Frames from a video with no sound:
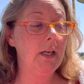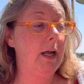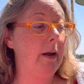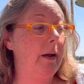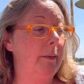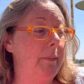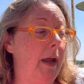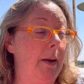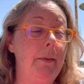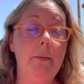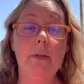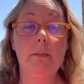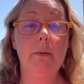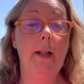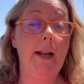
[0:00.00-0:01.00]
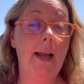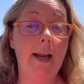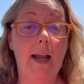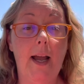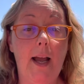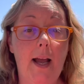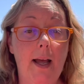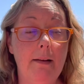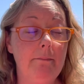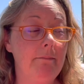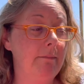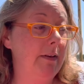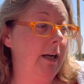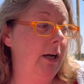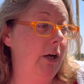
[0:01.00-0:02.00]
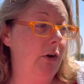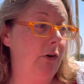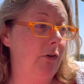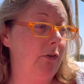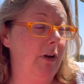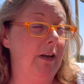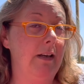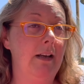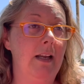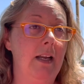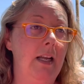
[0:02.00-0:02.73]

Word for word: I'm happy with the blood I got, you know, and